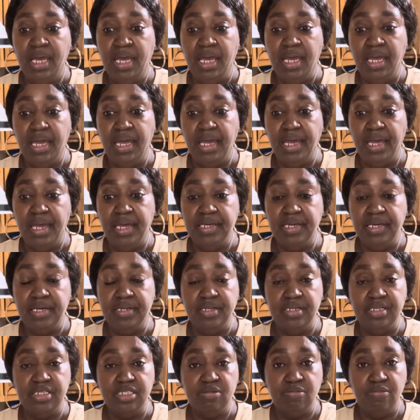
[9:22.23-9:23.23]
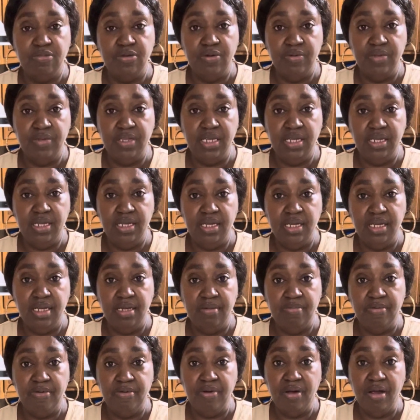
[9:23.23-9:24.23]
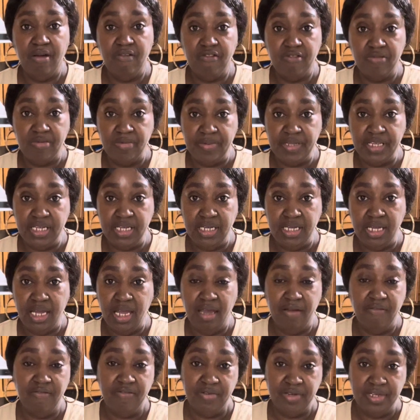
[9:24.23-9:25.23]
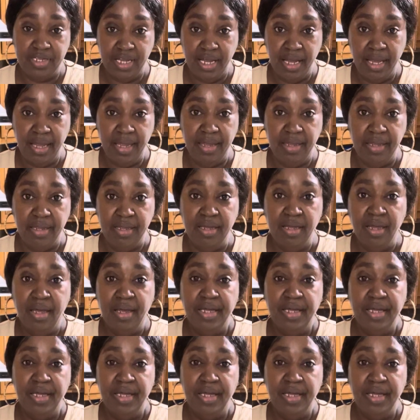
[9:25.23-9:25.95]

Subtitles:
and get a smoothie in, preferably every day,